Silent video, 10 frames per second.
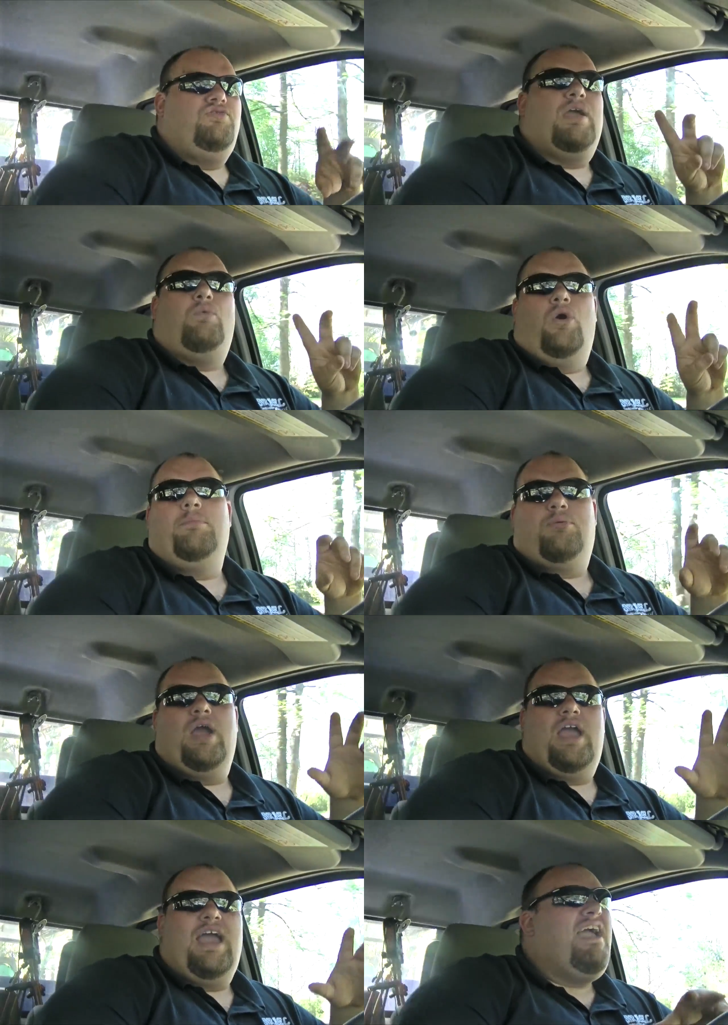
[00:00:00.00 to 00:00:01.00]
they want a
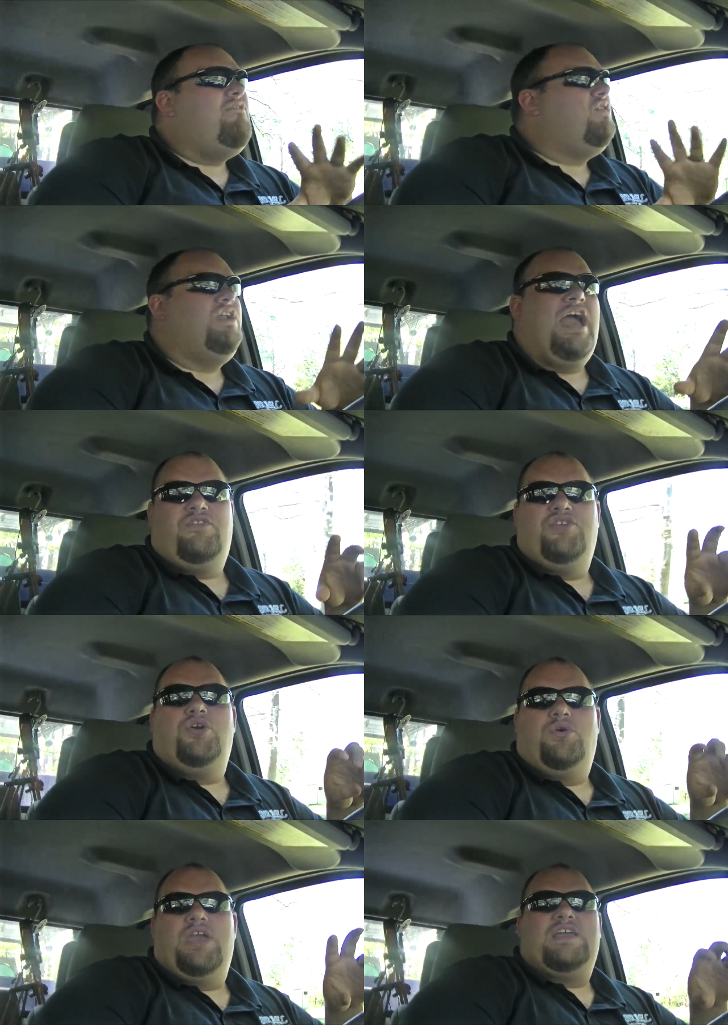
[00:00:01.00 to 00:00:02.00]
brand. Every now and then
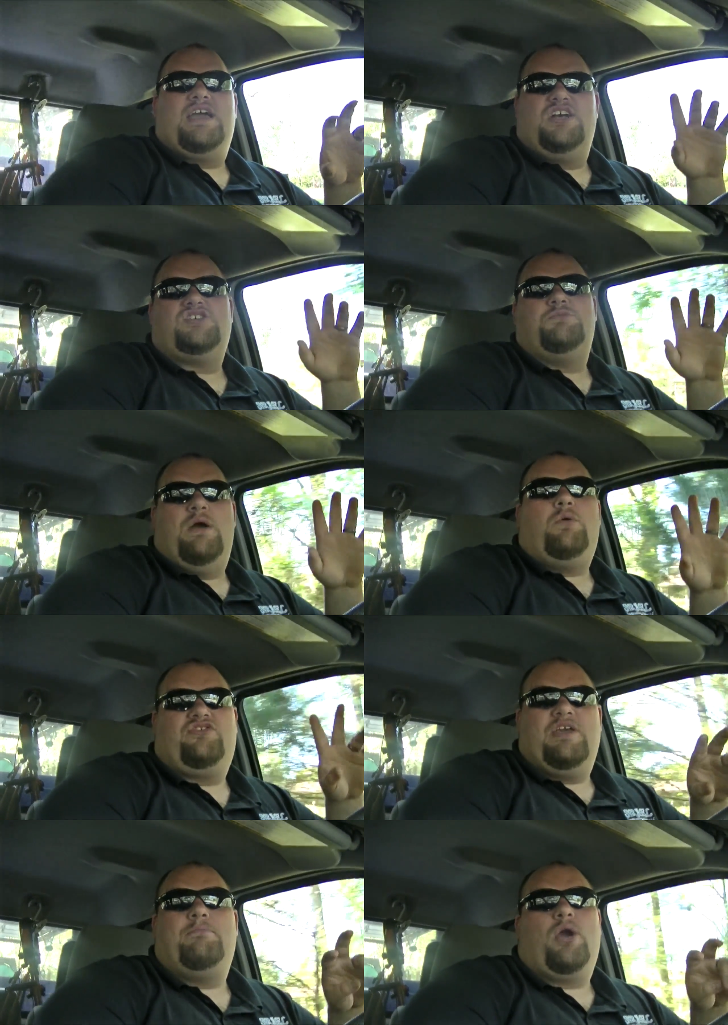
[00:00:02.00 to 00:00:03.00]
you'll get that customer that
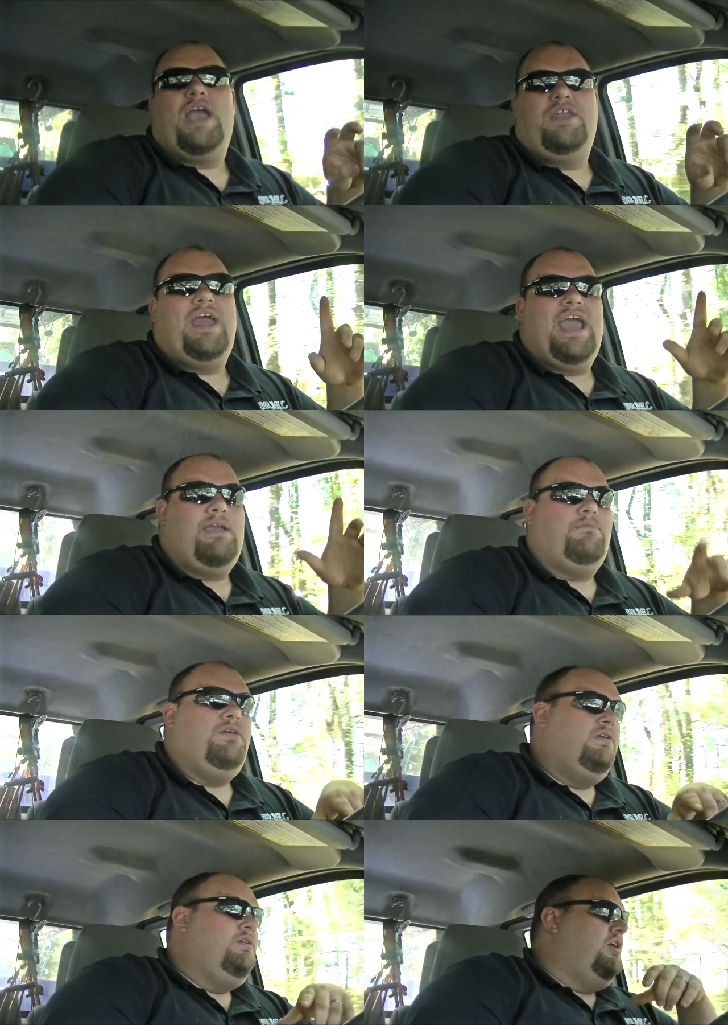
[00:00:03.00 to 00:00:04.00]
wants a brand
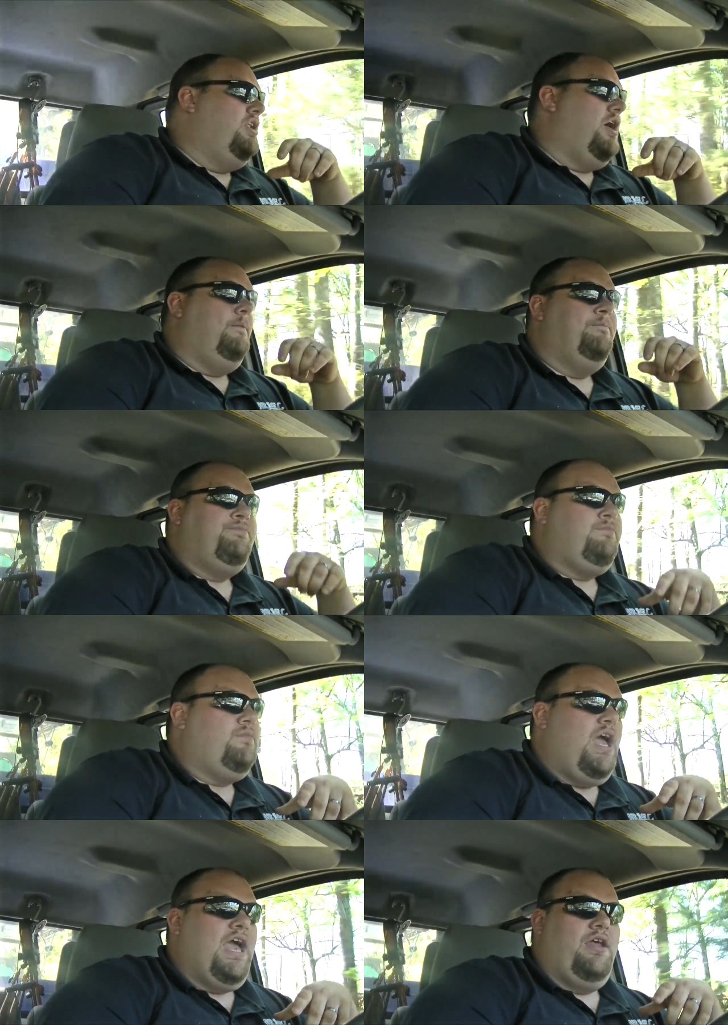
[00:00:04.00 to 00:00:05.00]
name, you know,
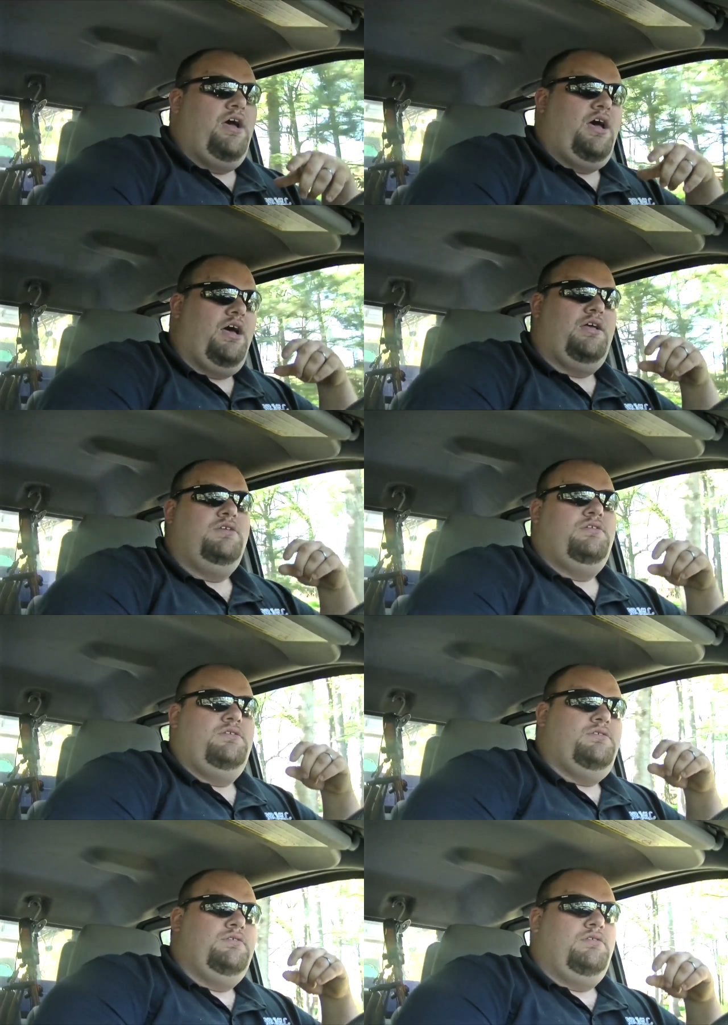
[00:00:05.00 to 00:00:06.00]
and
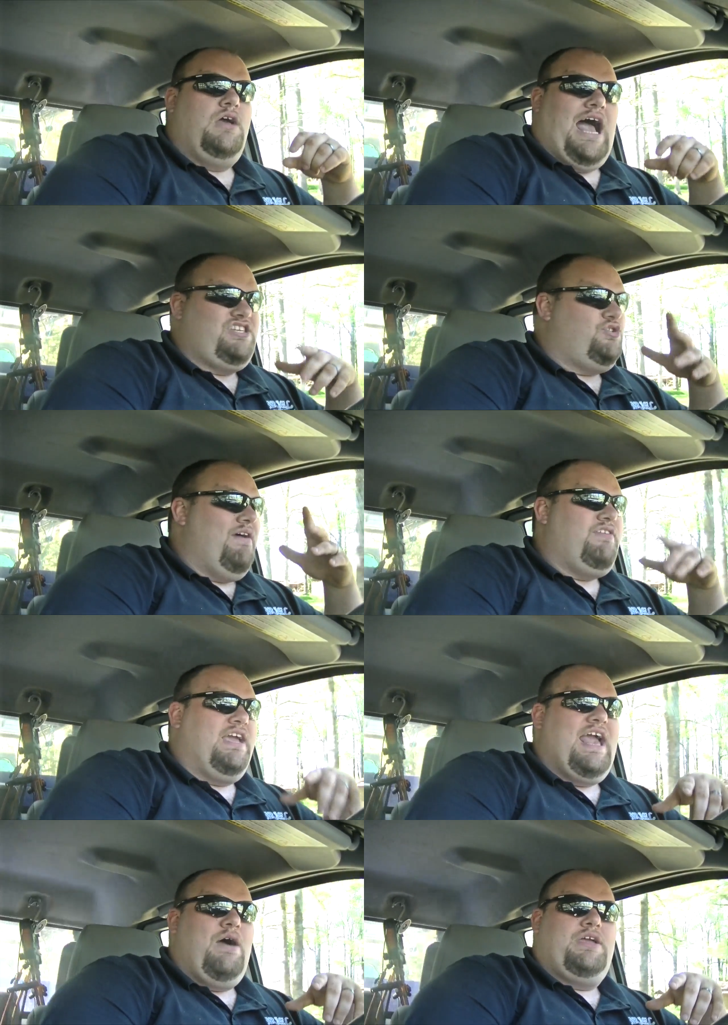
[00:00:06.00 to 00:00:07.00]
I still have an
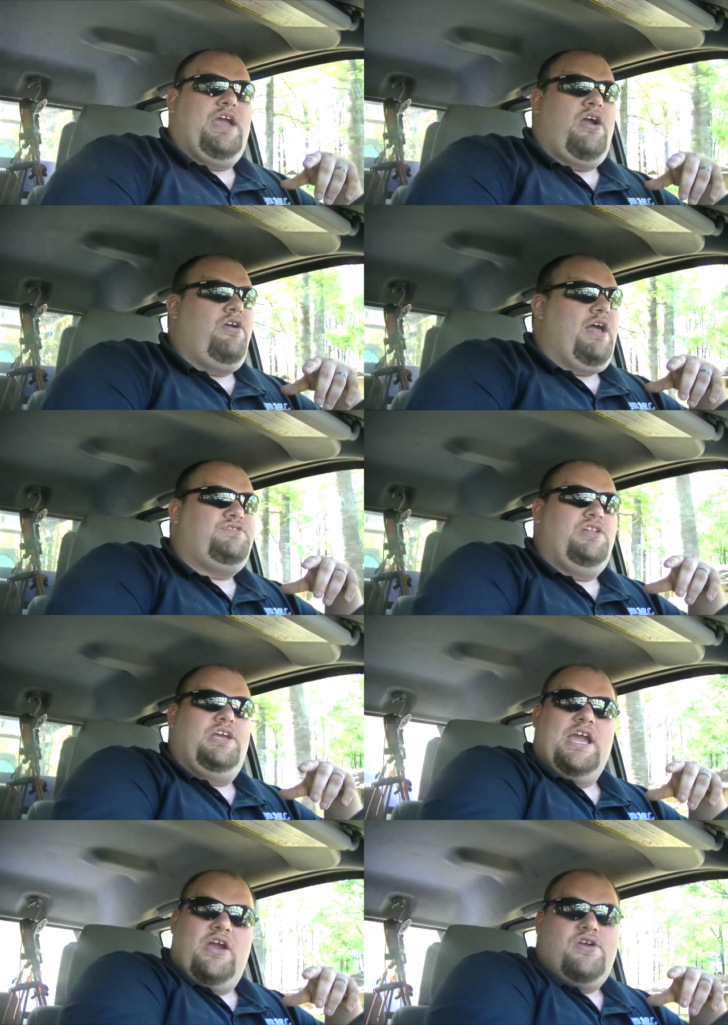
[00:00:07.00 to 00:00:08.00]
account with Carrier, and I'm still a
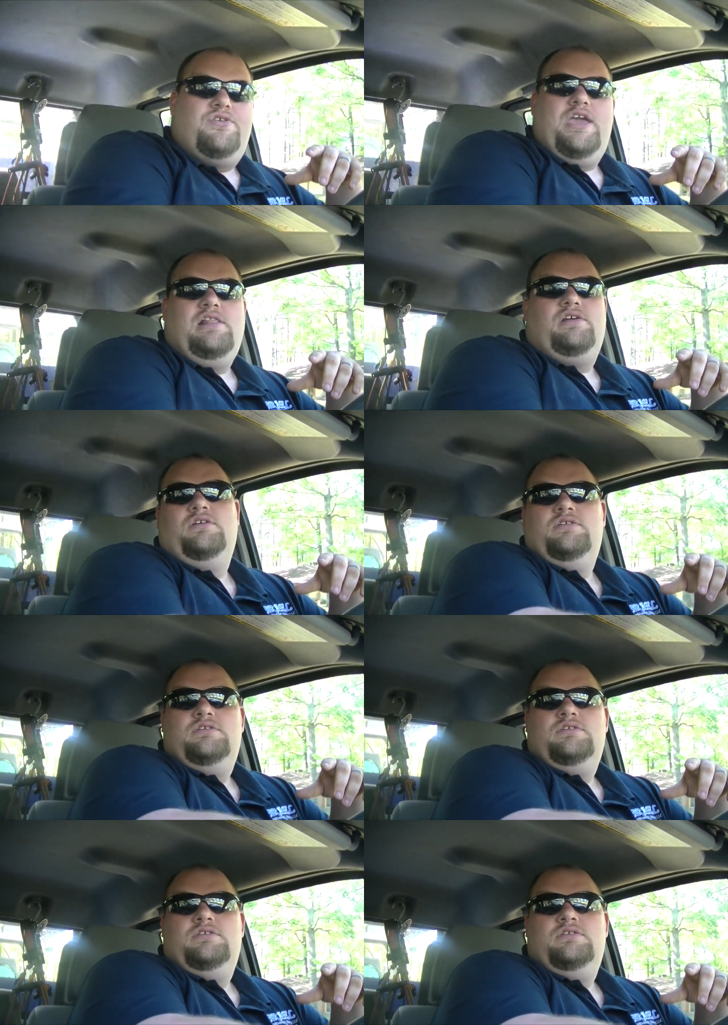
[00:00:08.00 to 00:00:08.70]
Carrier dealer.